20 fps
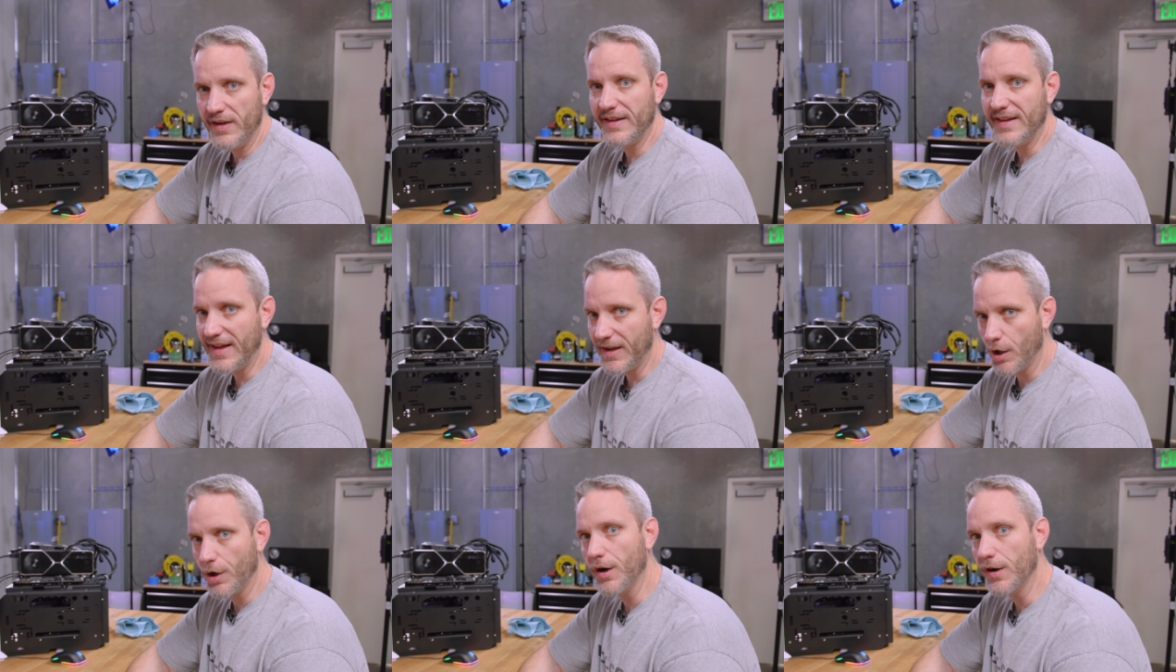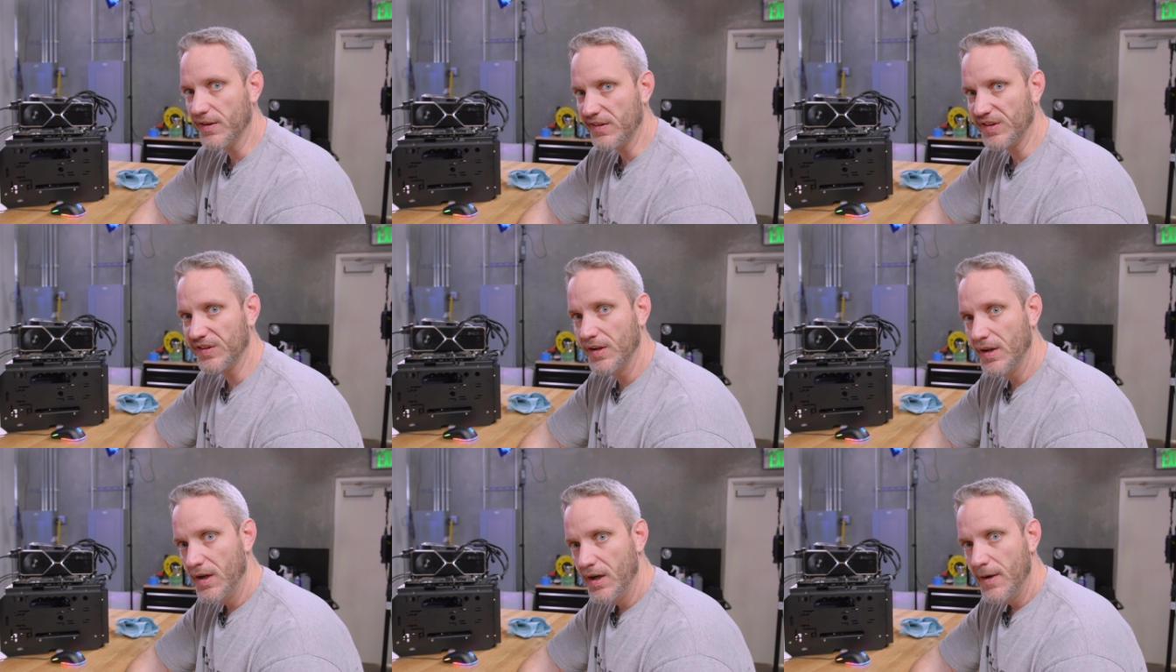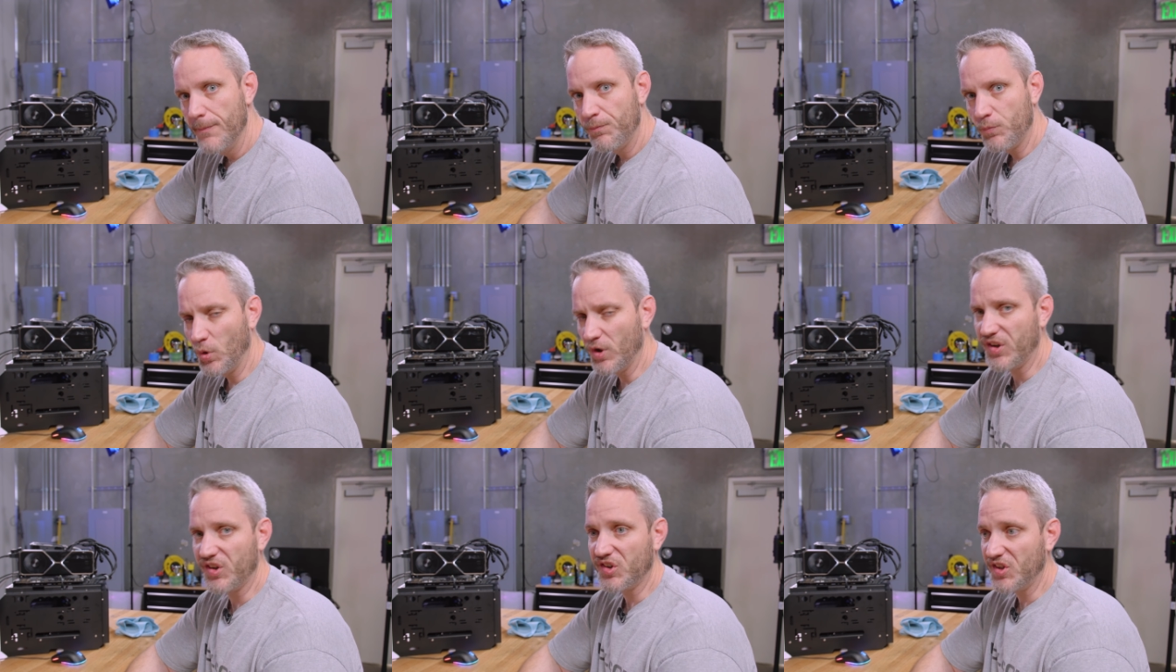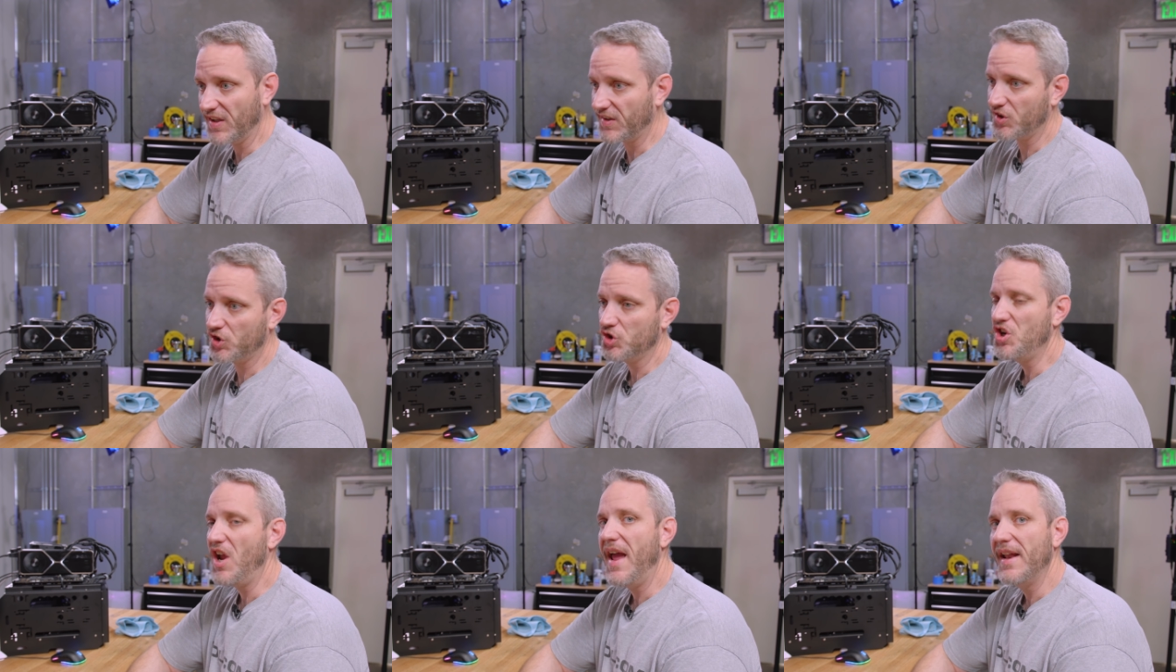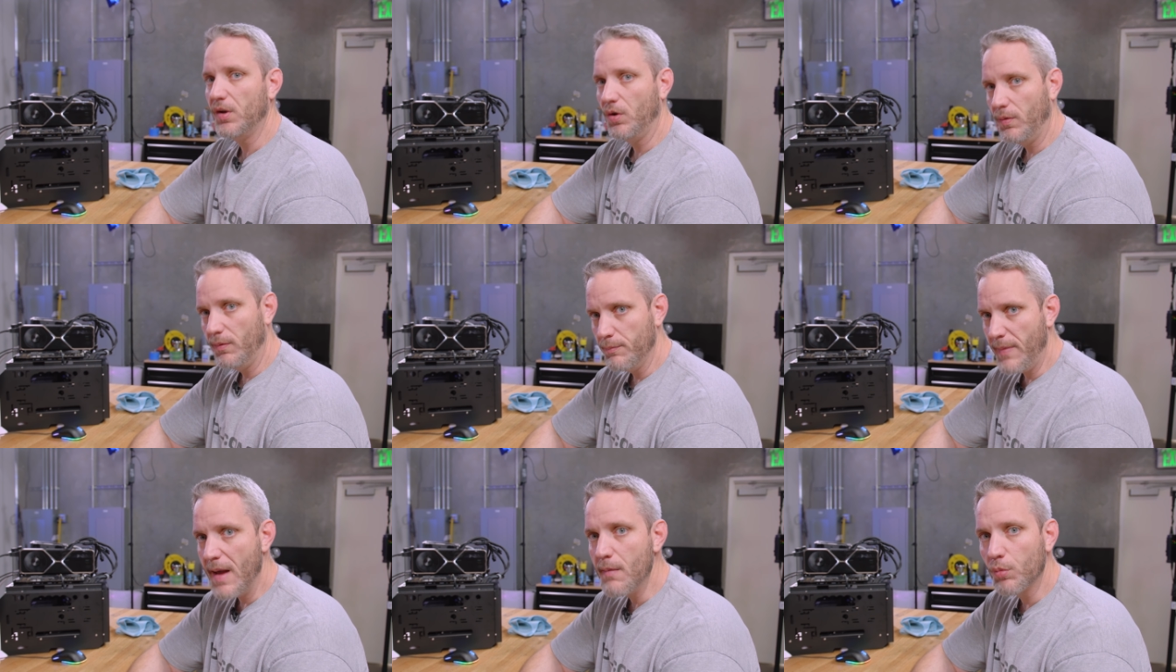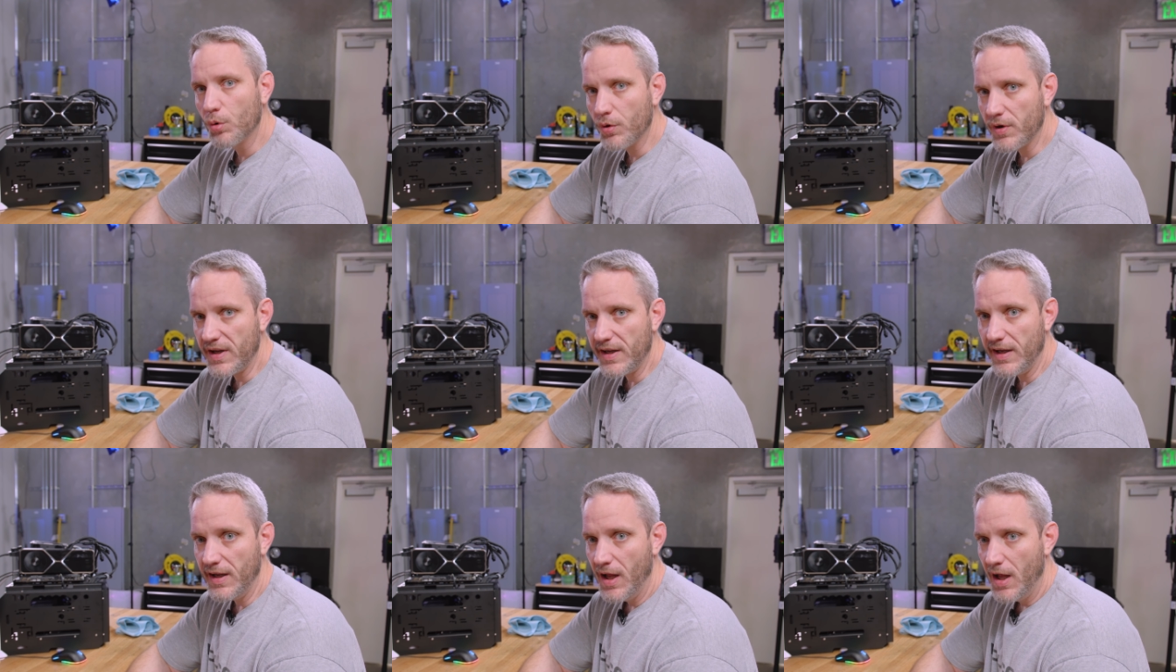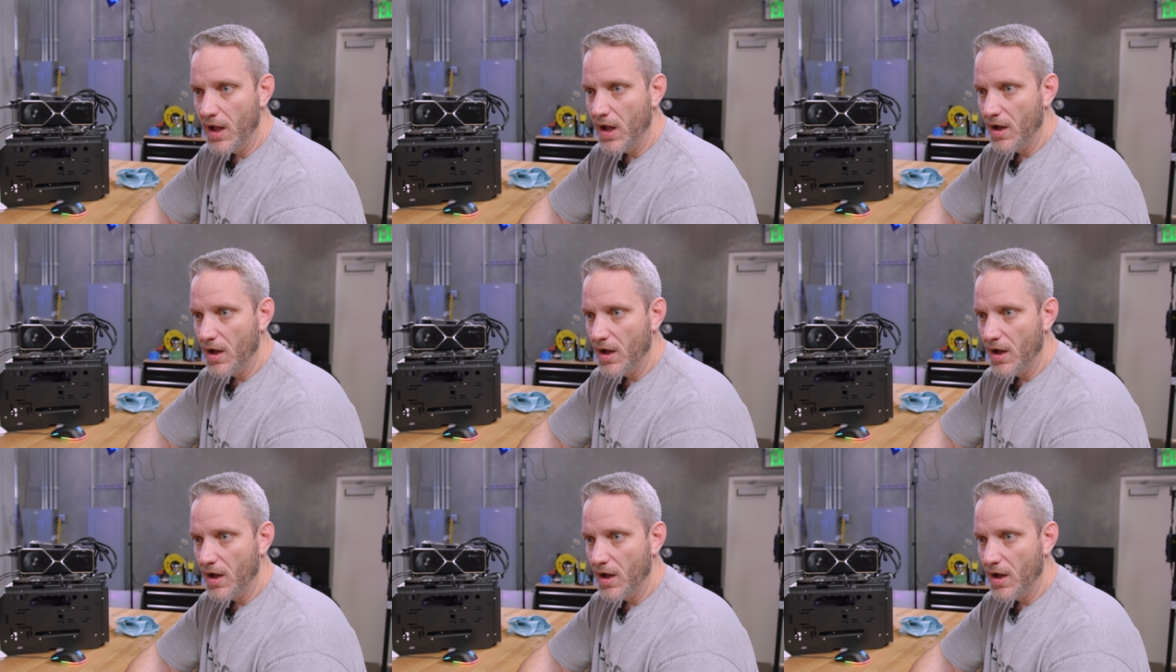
gigahertz with six channel memory